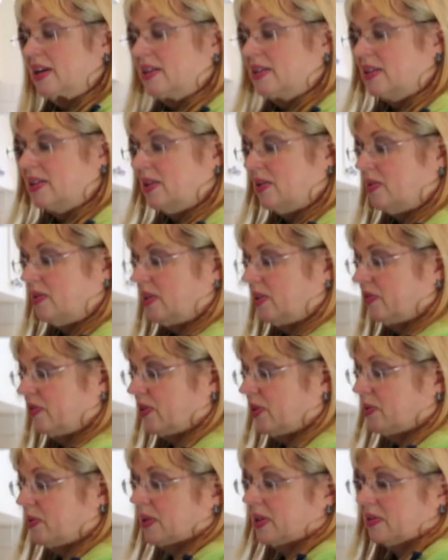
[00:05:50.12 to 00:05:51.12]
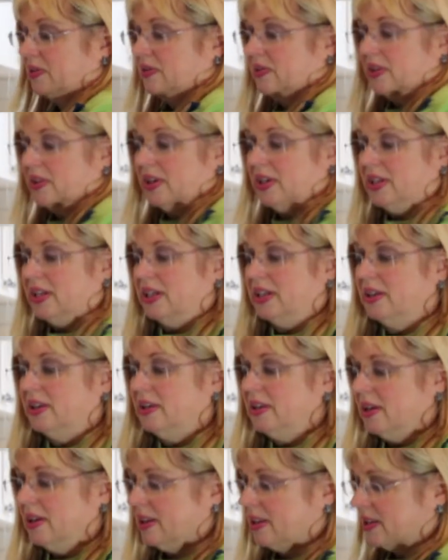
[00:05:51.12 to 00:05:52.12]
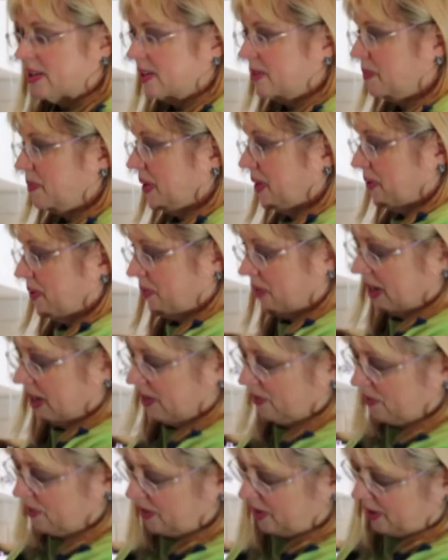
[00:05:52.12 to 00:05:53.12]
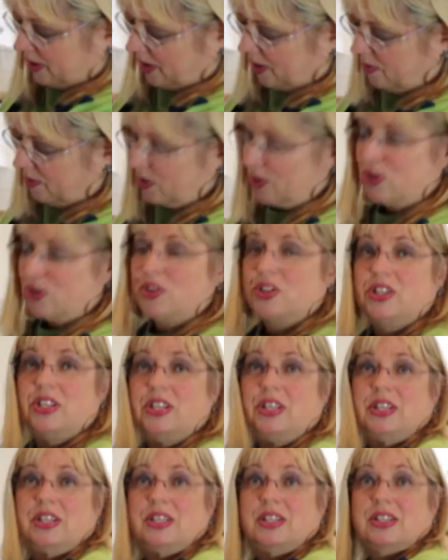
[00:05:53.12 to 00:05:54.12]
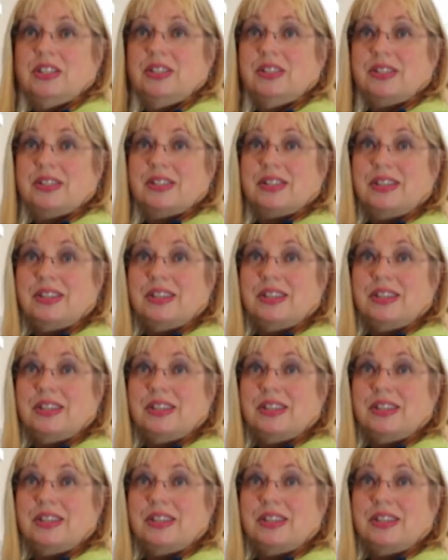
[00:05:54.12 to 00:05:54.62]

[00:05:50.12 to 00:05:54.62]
So I've got one right here that's been around for over 30 years.